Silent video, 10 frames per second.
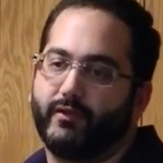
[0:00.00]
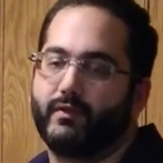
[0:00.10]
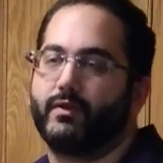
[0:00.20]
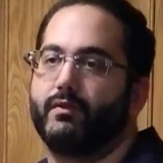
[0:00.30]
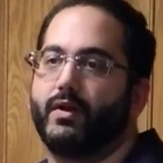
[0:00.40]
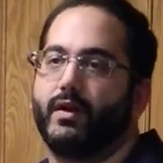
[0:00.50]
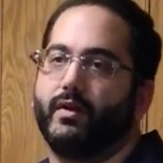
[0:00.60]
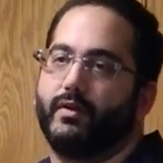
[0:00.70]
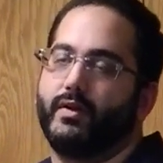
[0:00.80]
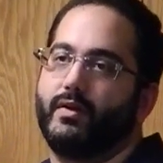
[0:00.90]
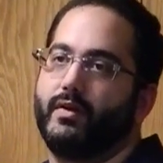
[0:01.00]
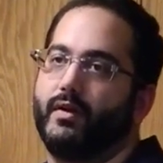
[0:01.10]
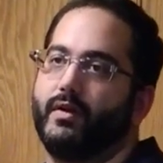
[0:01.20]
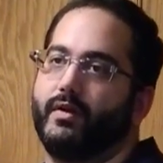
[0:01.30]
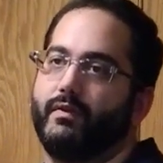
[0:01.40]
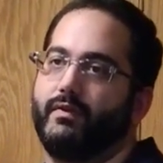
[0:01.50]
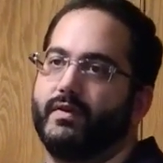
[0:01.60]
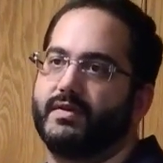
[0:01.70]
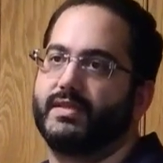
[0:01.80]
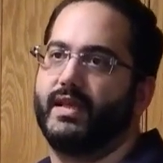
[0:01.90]
If you ever, uh, uh,
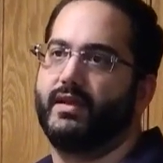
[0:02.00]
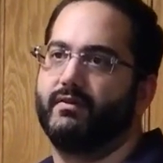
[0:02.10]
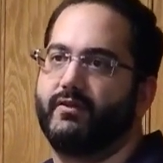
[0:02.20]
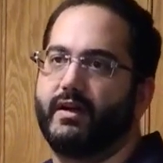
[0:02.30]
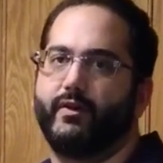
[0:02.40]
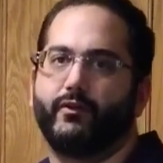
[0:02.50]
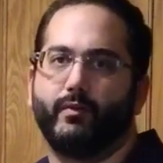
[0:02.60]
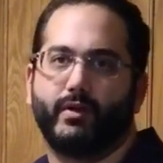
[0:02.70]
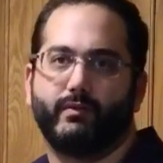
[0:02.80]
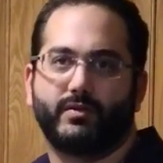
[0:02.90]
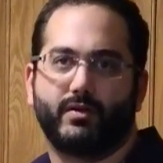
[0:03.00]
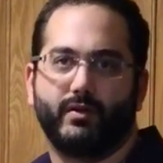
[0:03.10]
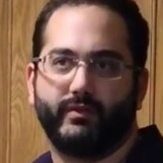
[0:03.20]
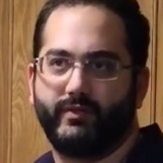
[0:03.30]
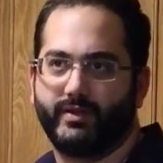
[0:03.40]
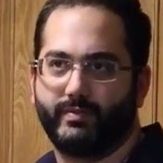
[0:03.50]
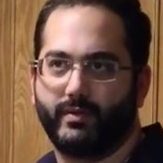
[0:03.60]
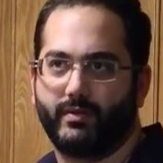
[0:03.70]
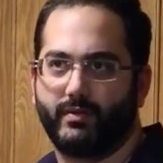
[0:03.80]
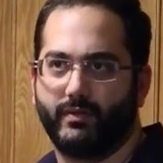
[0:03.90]
the Sagan Files or whatever it's called on
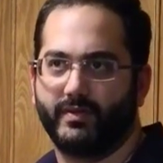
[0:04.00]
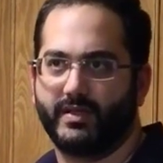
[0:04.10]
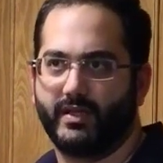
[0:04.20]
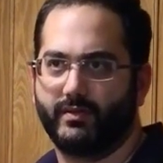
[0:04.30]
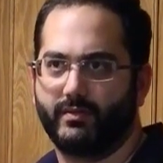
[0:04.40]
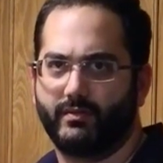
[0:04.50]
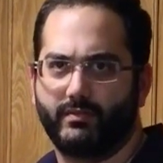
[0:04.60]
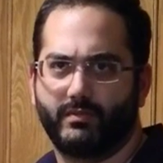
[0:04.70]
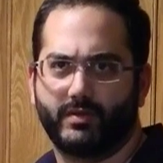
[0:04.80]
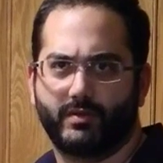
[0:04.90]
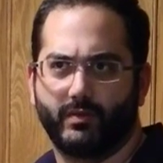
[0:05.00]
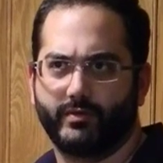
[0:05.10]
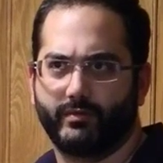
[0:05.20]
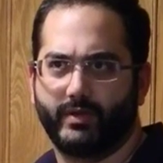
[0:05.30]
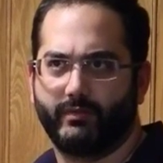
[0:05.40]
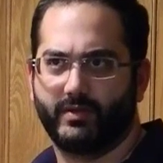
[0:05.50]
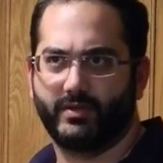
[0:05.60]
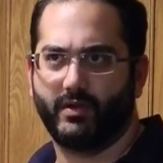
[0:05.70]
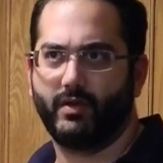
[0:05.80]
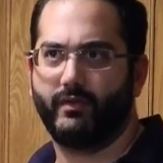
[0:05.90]
Facebook, or the Sagan stories or whatever.
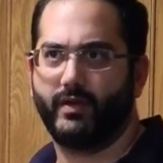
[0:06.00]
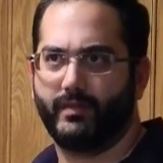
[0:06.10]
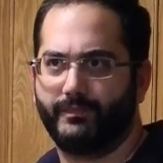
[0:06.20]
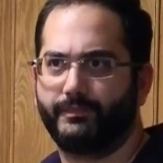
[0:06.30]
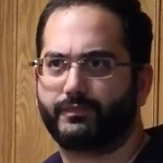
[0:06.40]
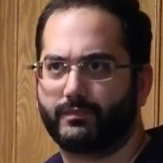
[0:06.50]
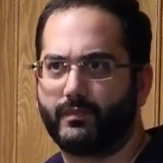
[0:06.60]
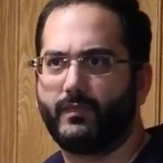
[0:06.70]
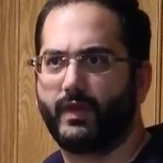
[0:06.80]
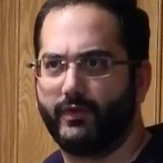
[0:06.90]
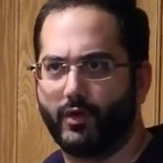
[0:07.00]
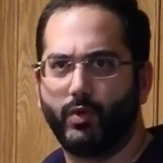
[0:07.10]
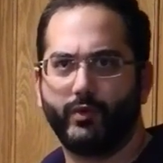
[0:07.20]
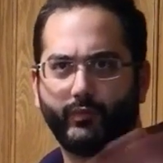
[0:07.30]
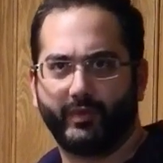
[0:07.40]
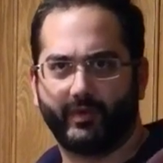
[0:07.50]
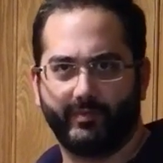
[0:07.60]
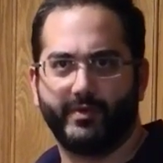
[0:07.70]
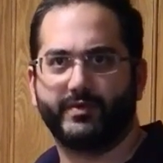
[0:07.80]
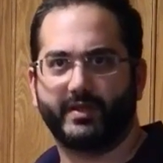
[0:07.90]
Oh, yes. The quotes with
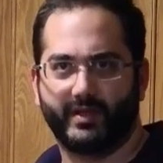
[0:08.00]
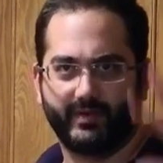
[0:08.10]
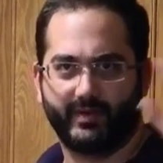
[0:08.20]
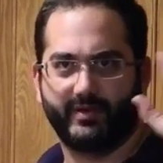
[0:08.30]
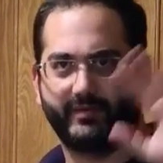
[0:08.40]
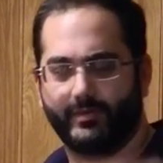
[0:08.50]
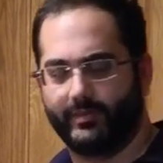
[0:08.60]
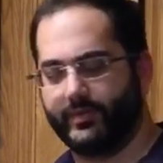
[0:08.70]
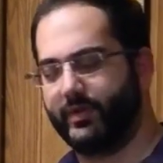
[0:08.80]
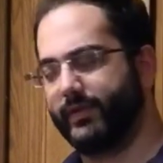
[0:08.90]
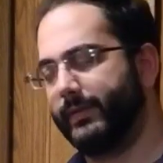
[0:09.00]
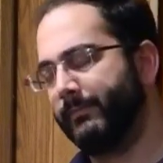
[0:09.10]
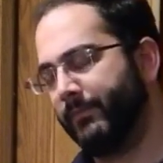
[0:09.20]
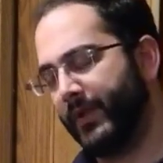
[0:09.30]
all the music and the nice visuals and all that.